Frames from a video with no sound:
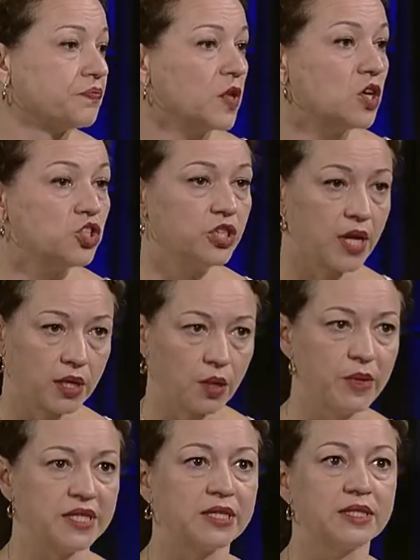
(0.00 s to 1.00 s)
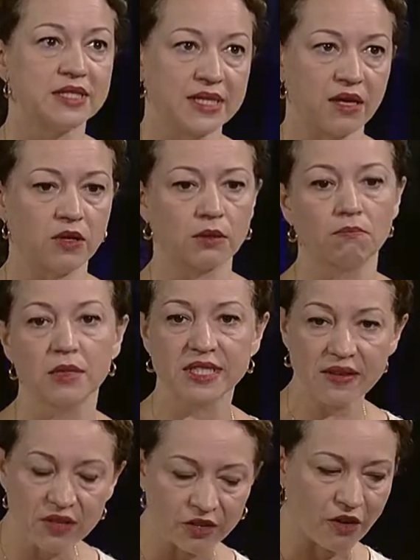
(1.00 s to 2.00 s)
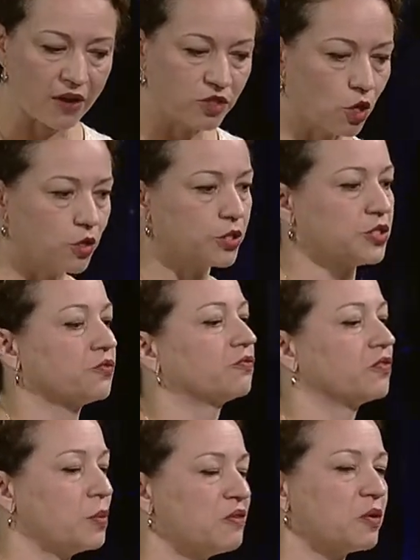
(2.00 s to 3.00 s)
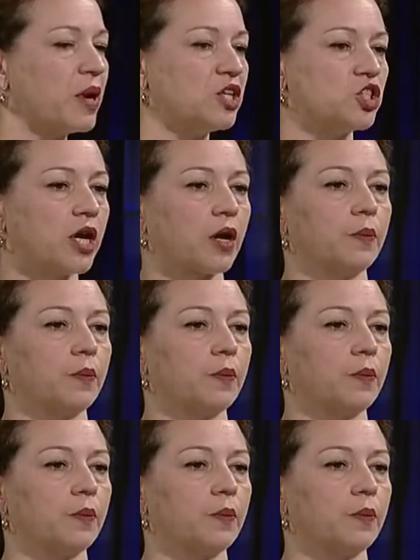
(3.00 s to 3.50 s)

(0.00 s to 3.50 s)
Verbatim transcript: She then committed to saving $75 from every paycheck.